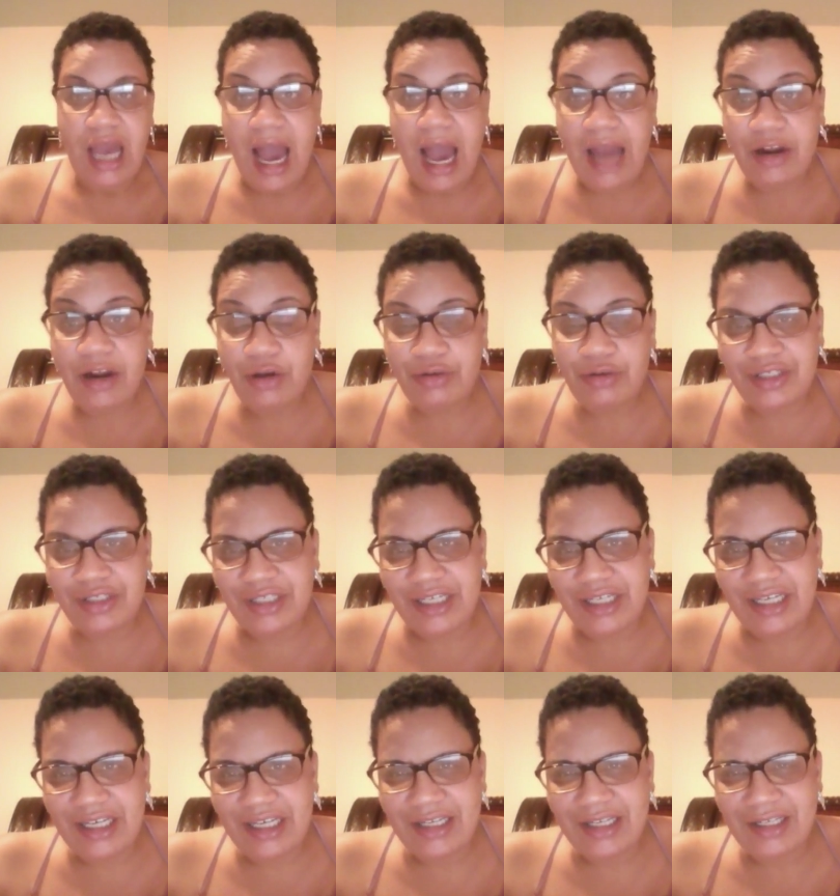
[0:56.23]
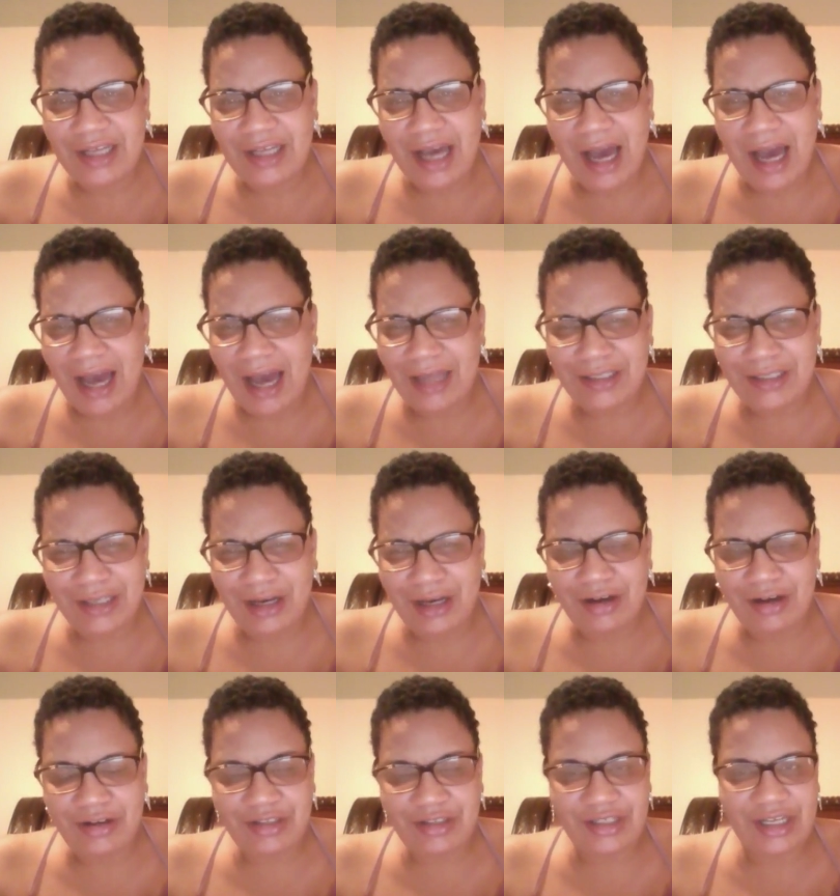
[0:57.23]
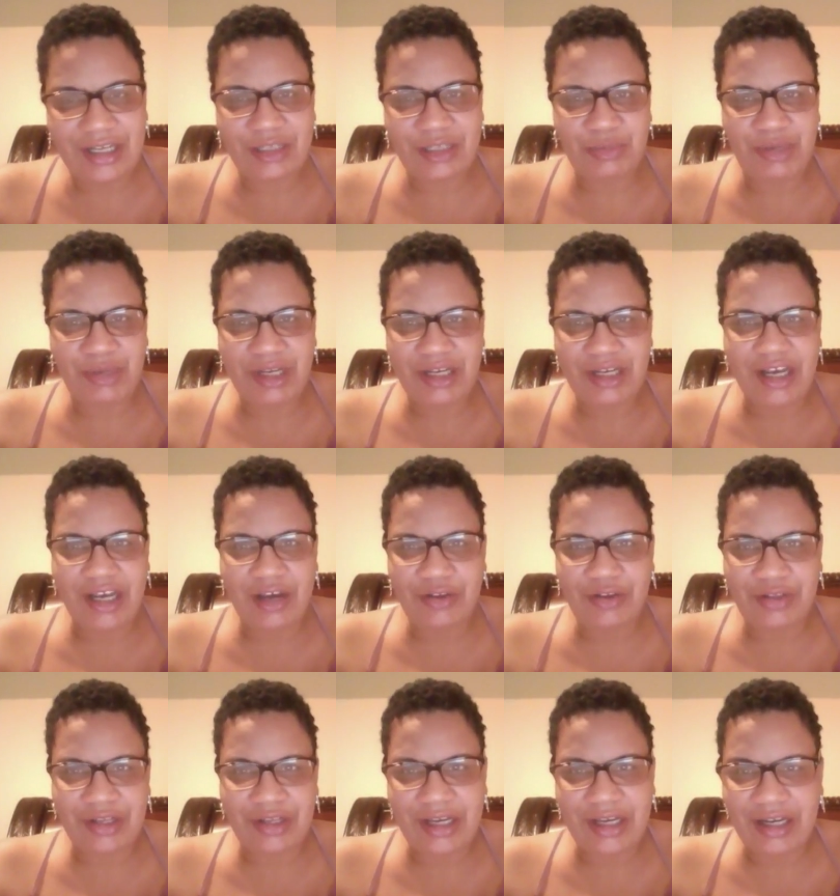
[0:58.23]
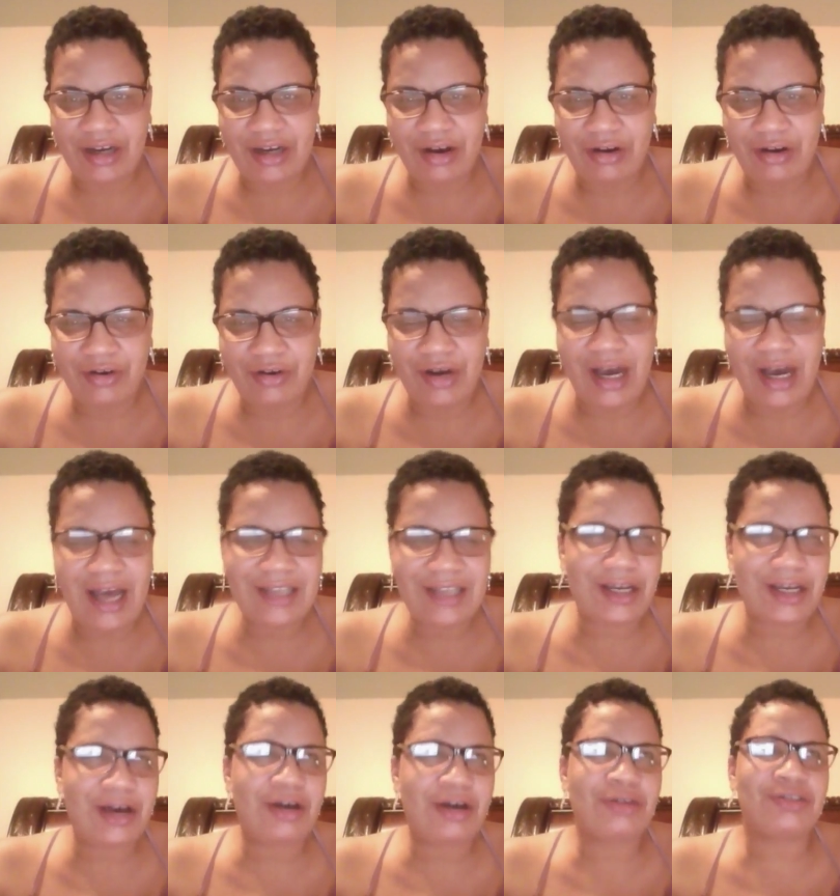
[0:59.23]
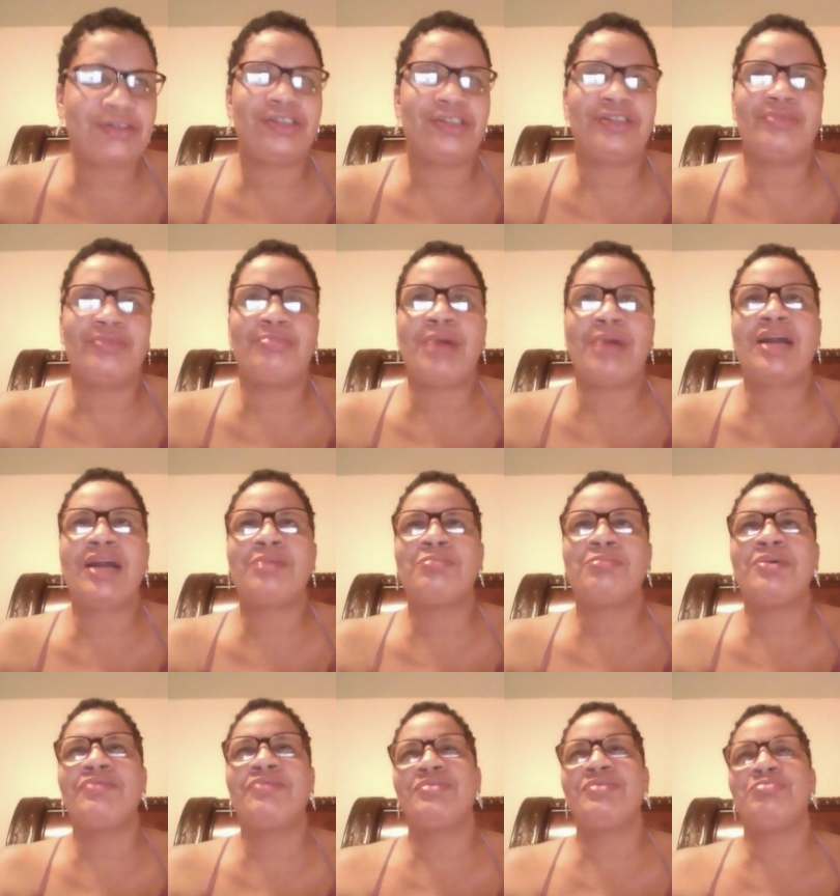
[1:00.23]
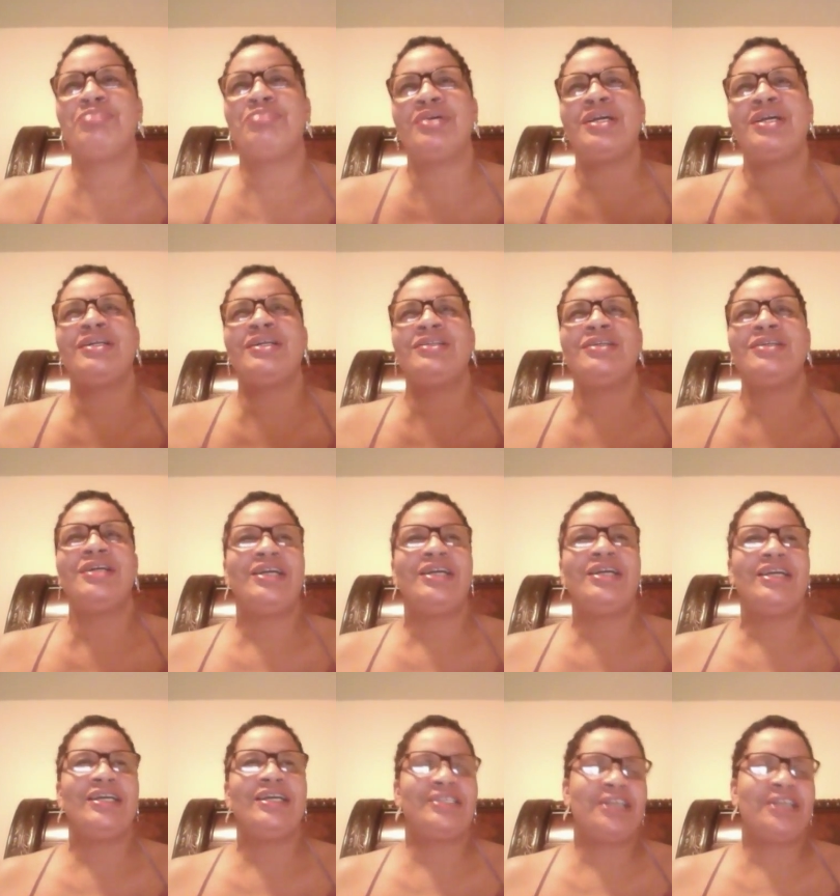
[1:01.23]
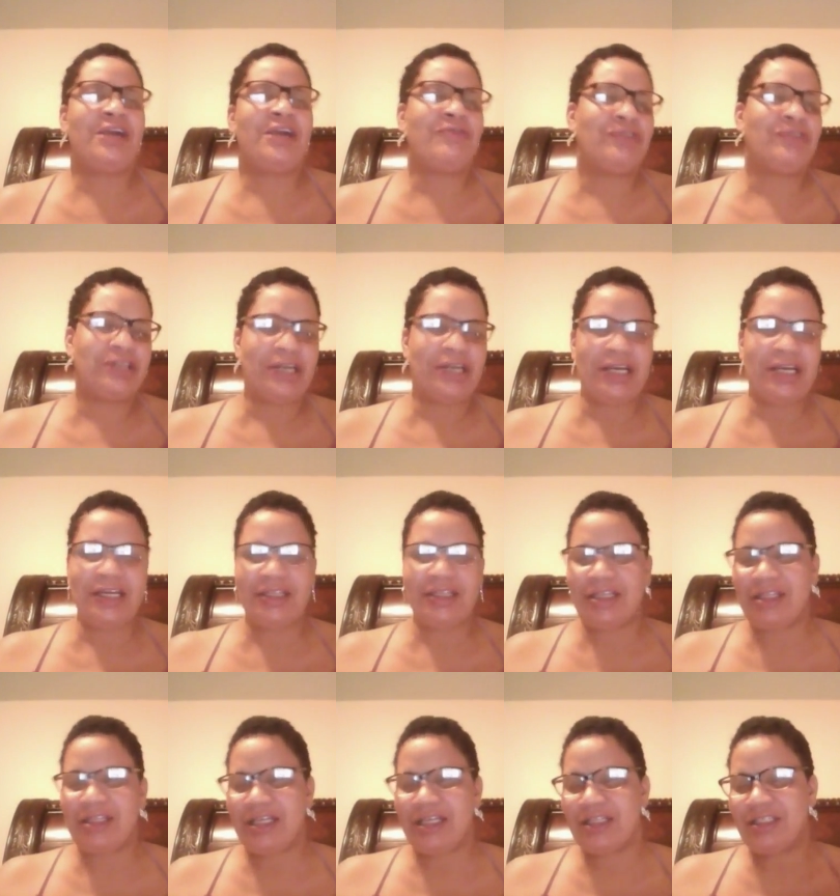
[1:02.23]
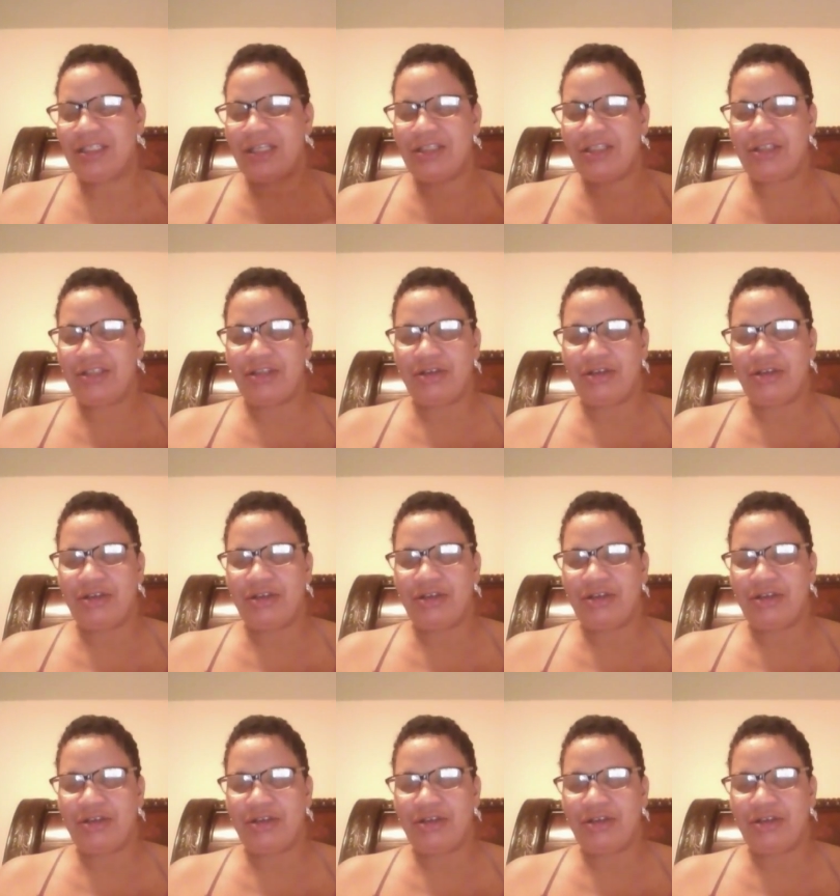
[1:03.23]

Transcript: I don't see hot dogs as being healthy at all. Hot dogs is the bottom of the pit. It's everything that they didn't